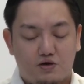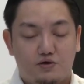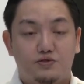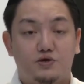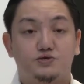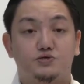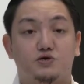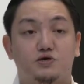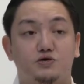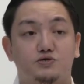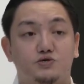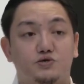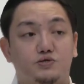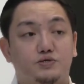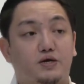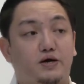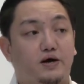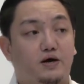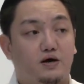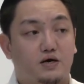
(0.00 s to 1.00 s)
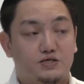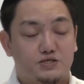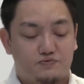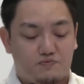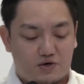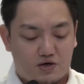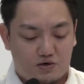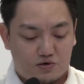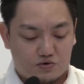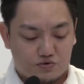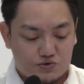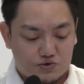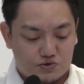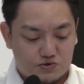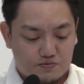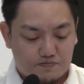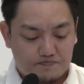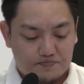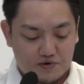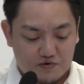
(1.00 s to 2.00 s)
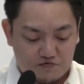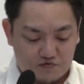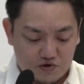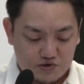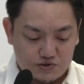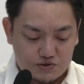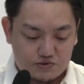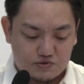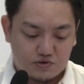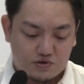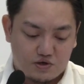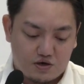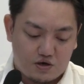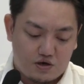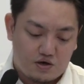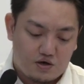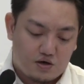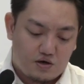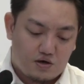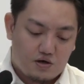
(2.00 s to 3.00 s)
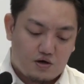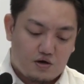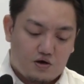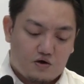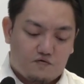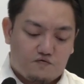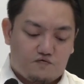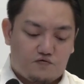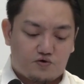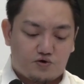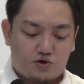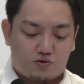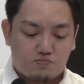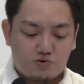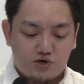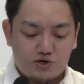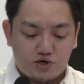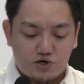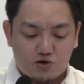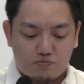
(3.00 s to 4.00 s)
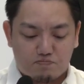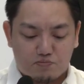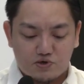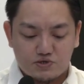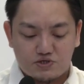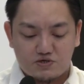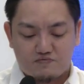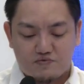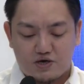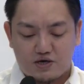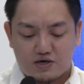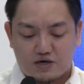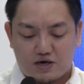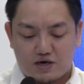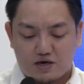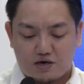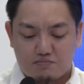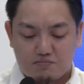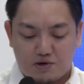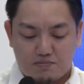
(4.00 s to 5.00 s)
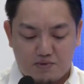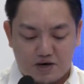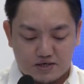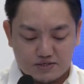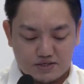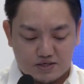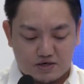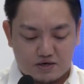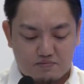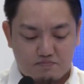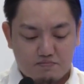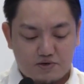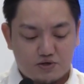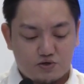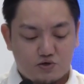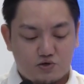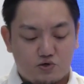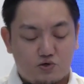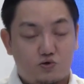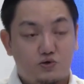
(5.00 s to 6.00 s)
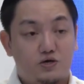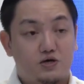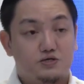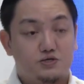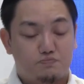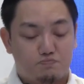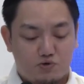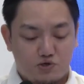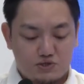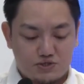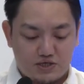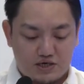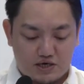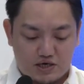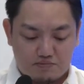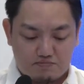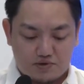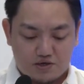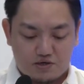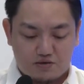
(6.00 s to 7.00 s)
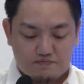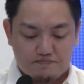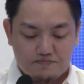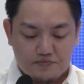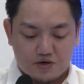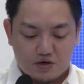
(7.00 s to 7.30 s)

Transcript: The charges are as follows. First, For the murder of Percival Carag Mabasa, better known as Percy Lapid,